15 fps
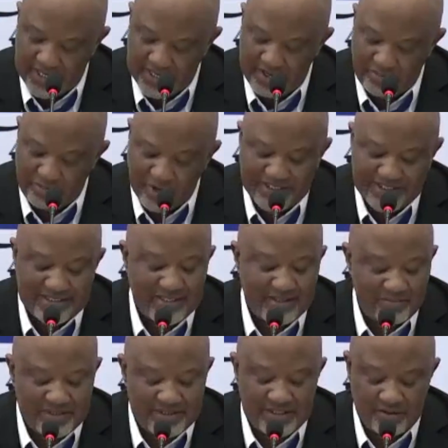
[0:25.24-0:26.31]
He pointed at
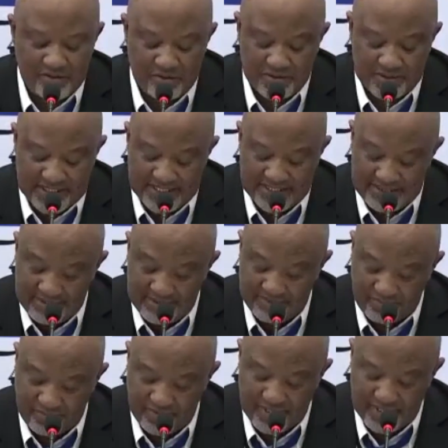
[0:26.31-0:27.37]
Mr. Duduzane
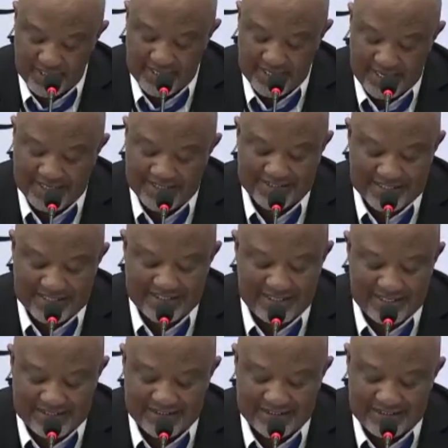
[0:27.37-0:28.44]
and said
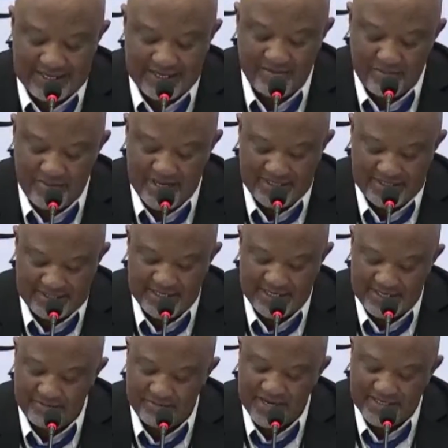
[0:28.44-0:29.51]
that they
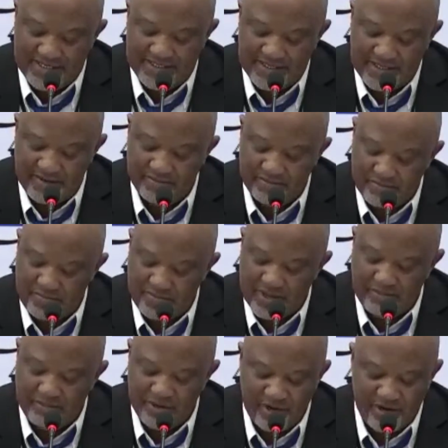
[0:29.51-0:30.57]
had made him
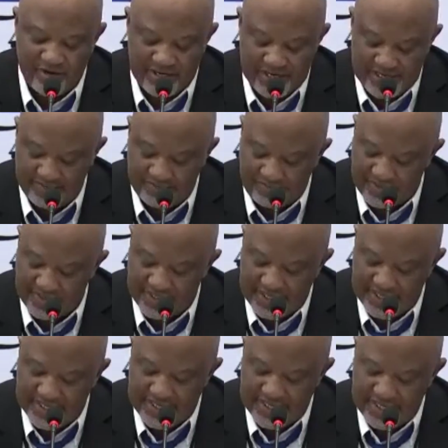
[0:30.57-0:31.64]
a billionaire
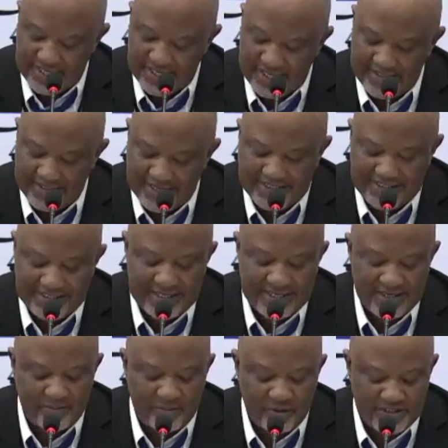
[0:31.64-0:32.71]
and that he
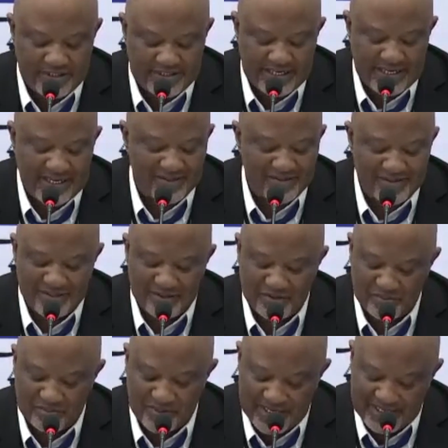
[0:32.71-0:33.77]
had bought a house in
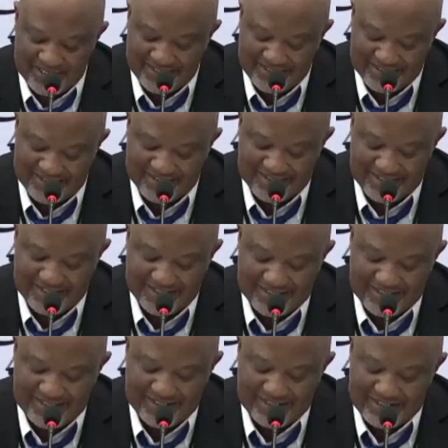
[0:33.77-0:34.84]
Dubai.
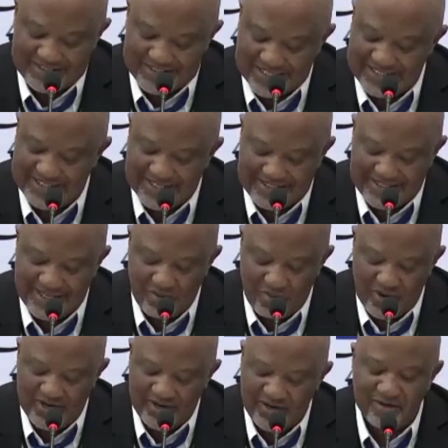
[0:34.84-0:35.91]
He said that they
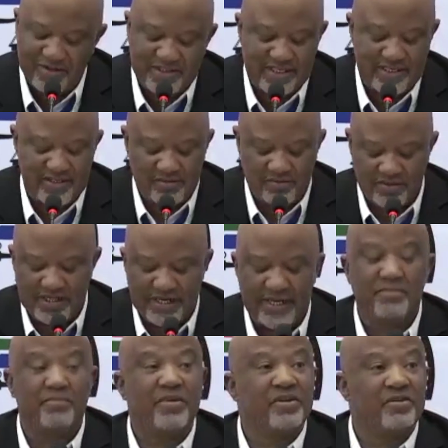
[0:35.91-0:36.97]
worked closely with a
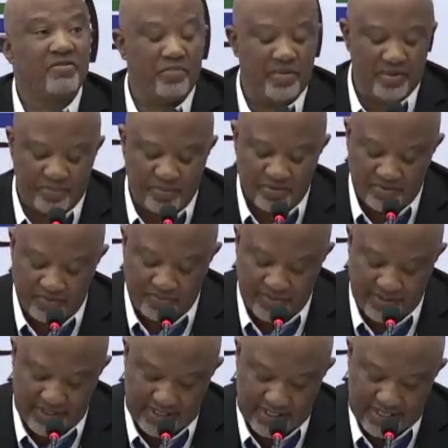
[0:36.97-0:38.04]
number of people,
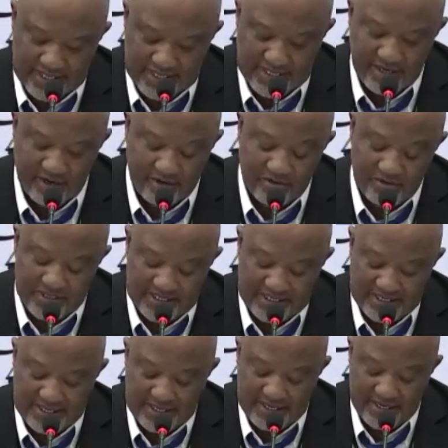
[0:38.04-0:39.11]

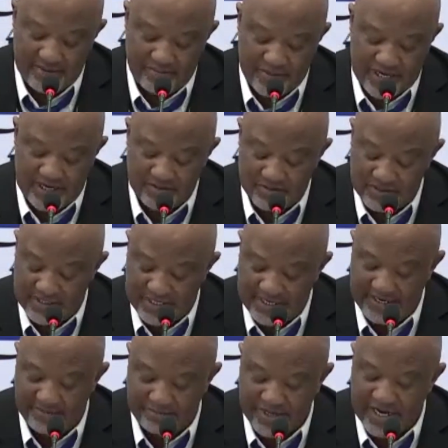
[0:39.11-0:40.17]
including Lynn Brown
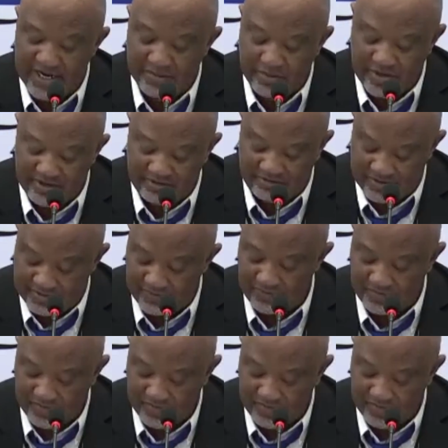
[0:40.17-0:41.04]
and Brian Molife.